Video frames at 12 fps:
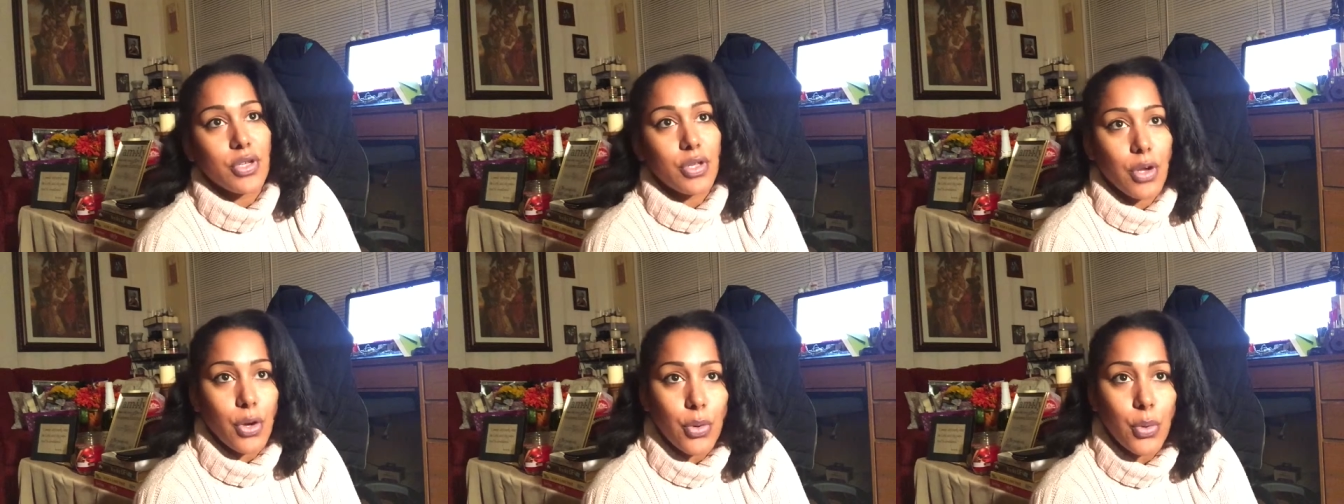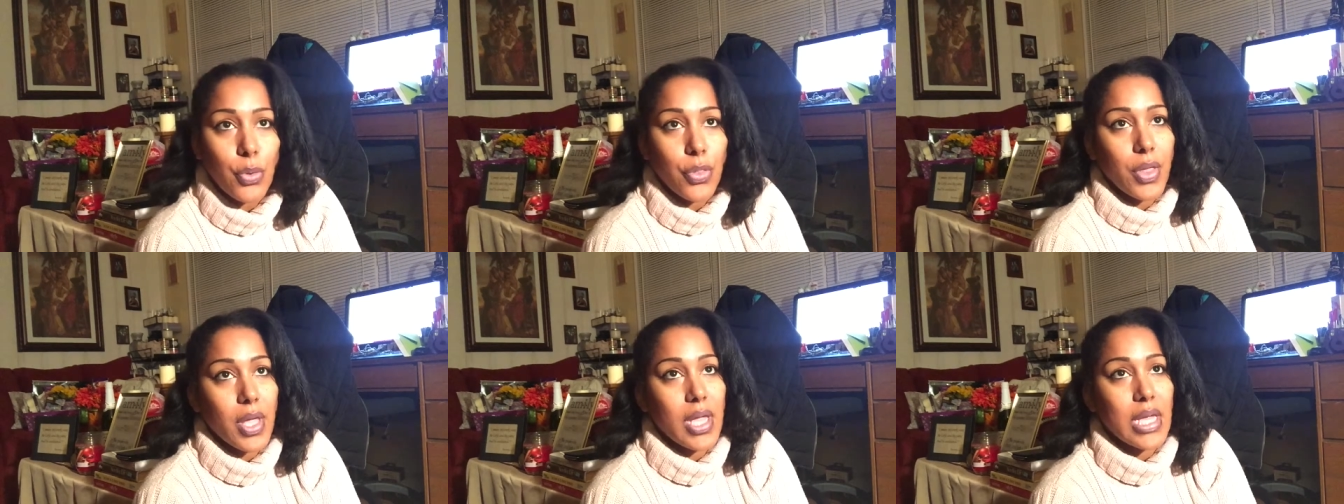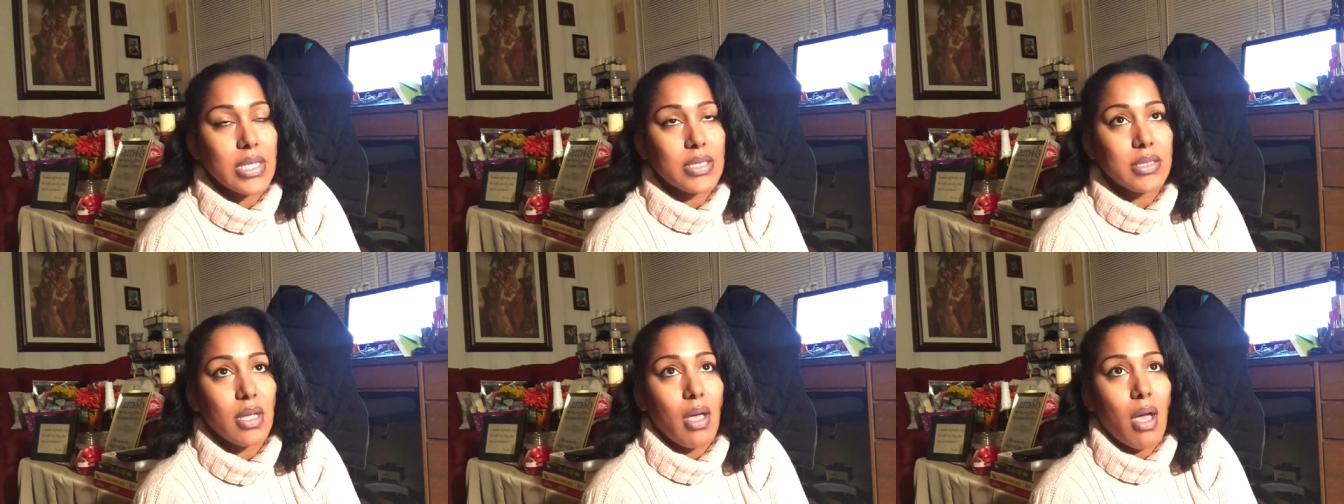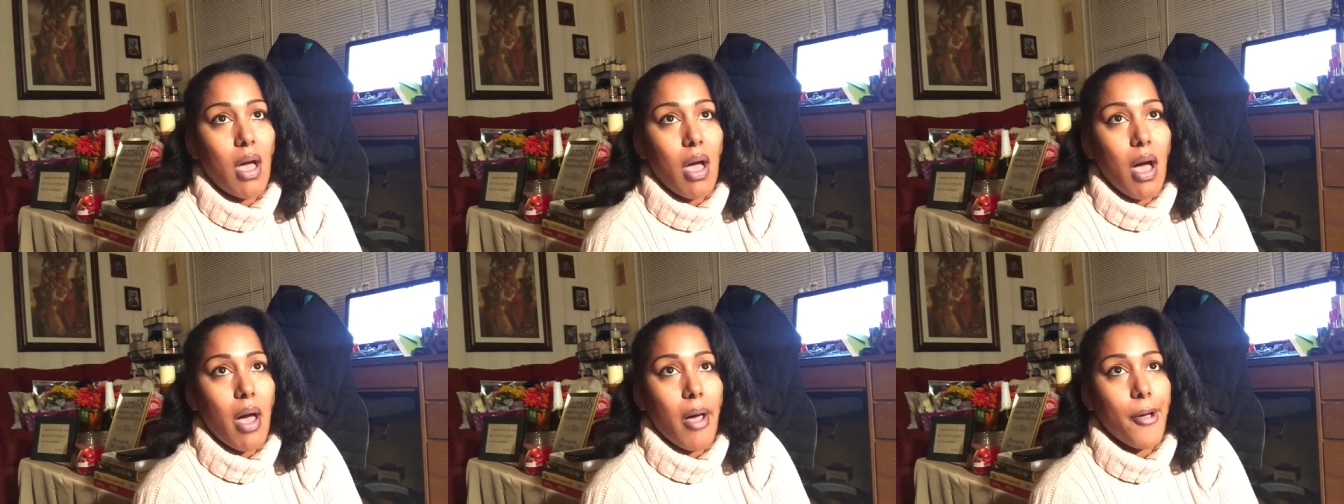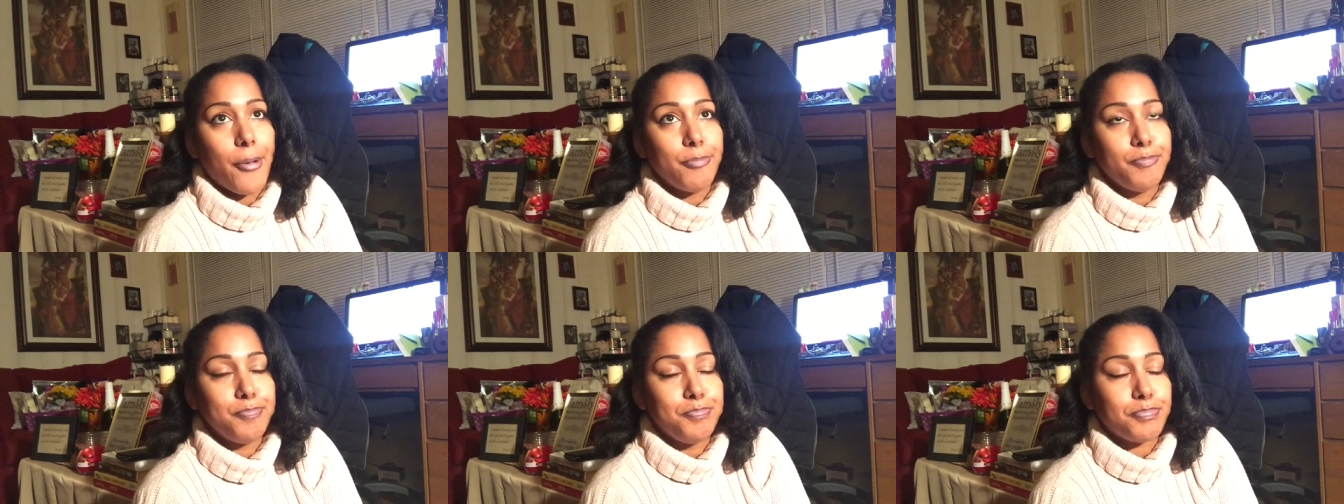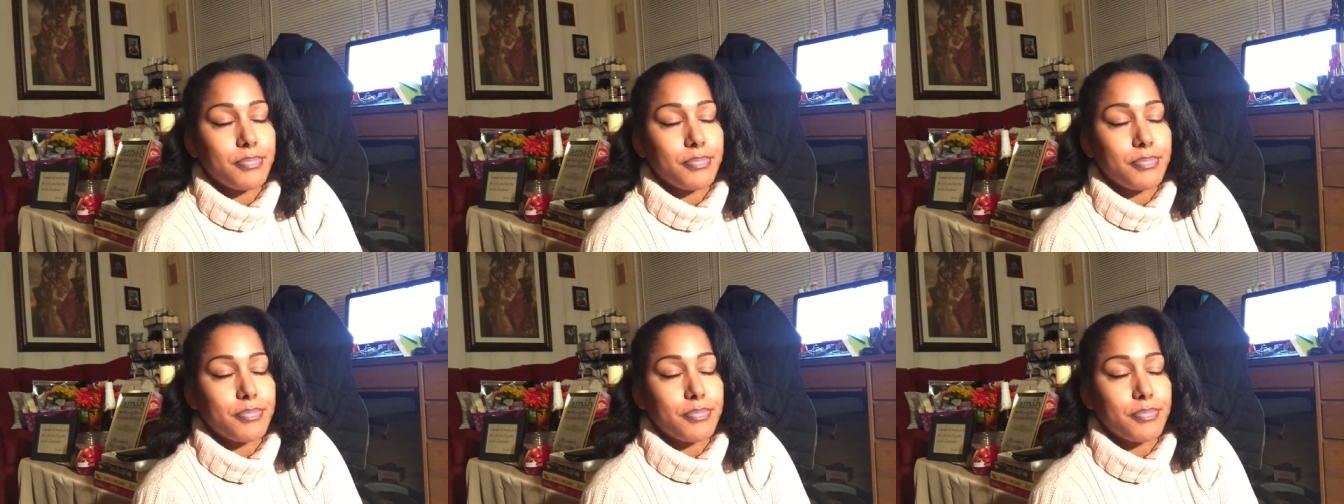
to learn new things, um,